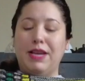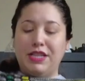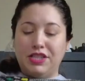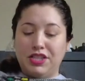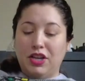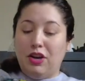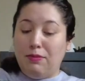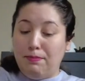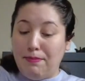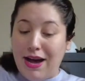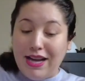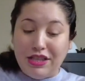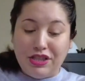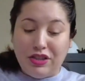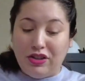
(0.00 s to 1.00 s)

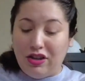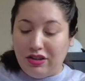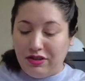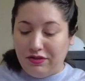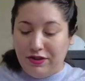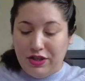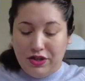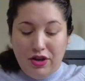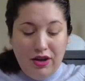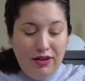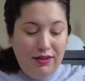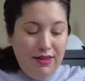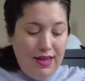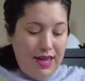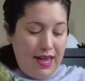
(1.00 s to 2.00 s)
Shawlography shawl,
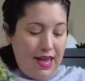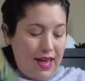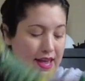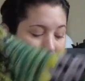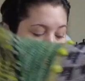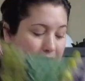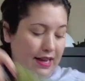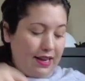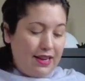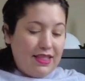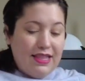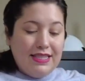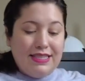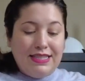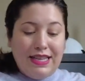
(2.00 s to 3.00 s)
and
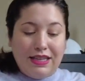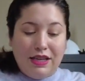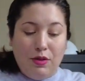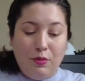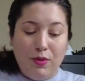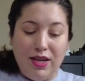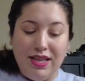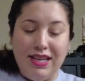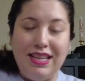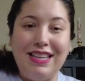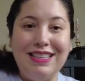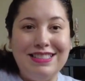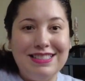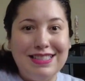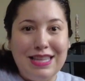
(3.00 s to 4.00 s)
the second one
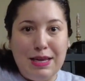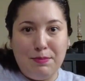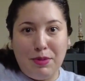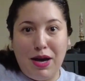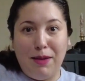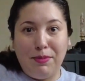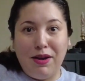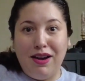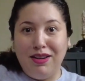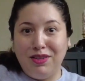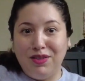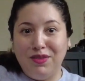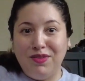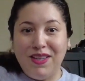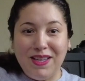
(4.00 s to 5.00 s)
is the
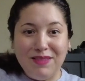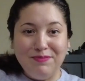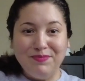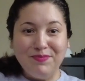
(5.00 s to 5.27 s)
Pupography.